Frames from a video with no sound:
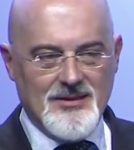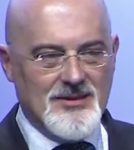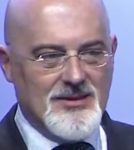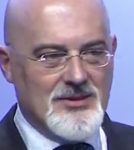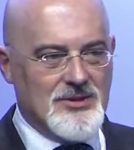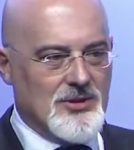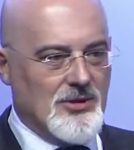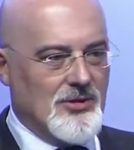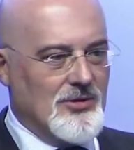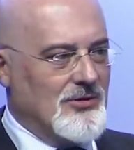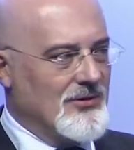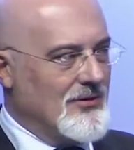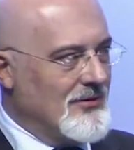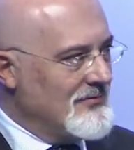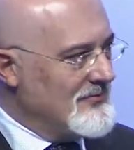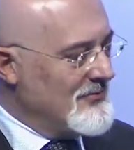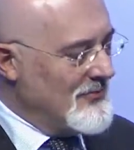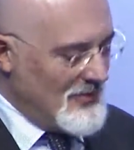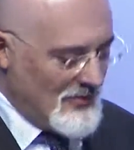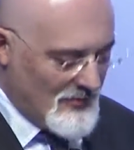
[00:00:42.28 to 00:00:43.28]
So
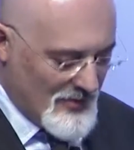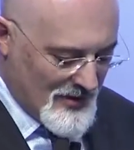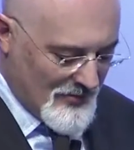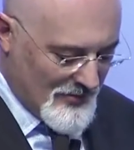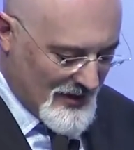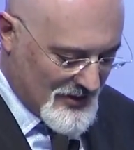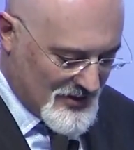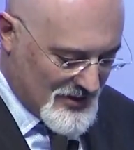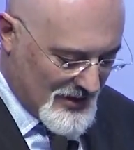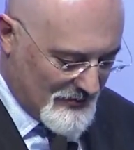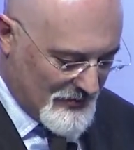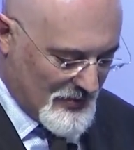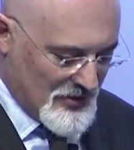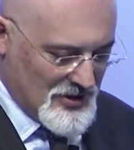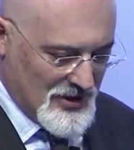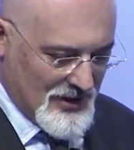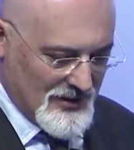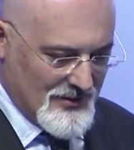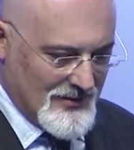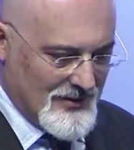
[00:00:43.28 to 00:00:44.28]
we very much
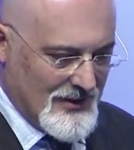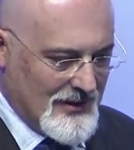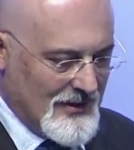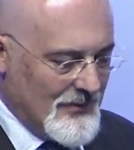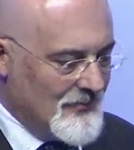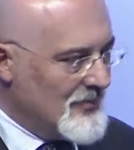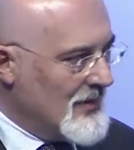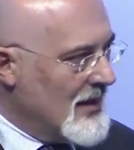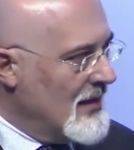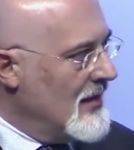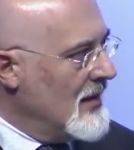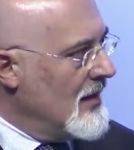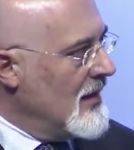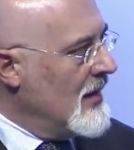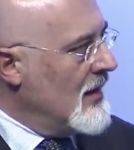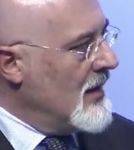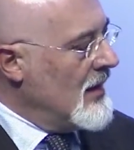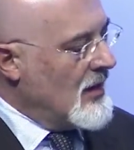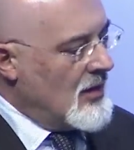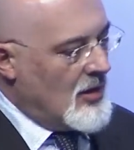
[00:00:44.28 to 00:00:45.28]
appreciated that.
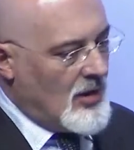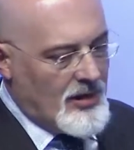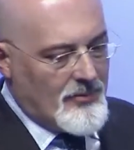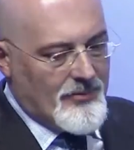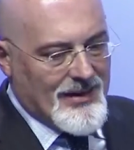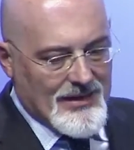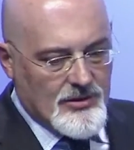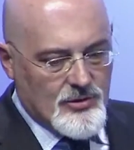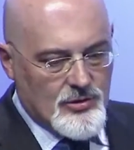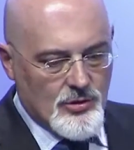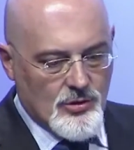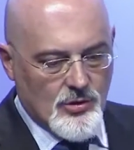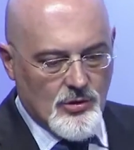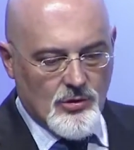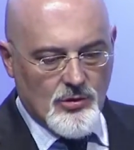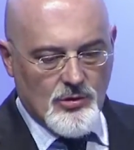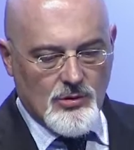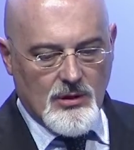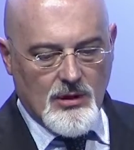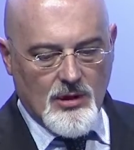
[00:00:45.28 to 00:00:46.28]
Going back
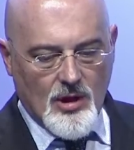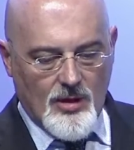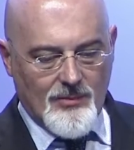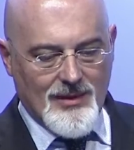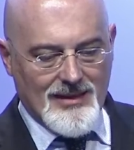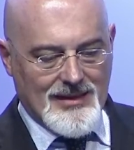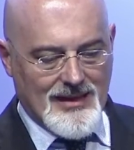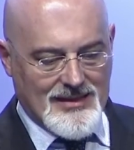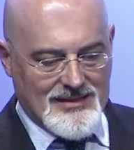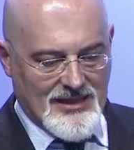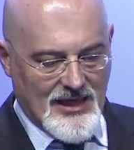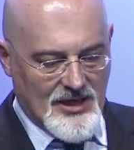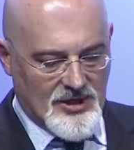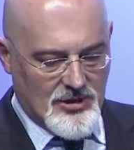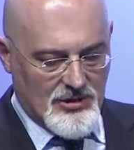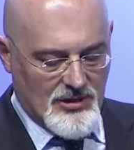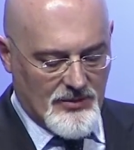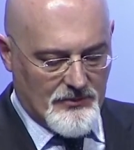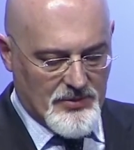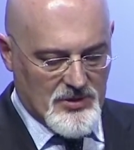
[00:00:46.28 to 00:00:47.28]
to global
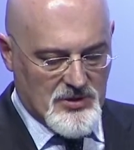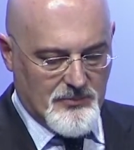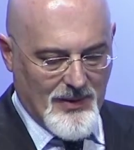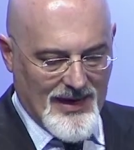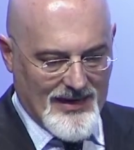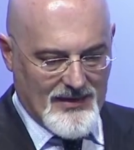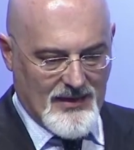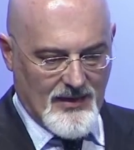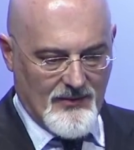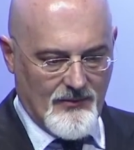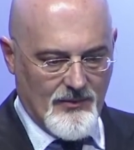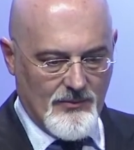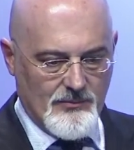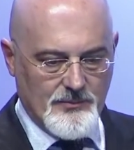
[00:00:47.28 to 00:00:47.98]
taxation in perspective,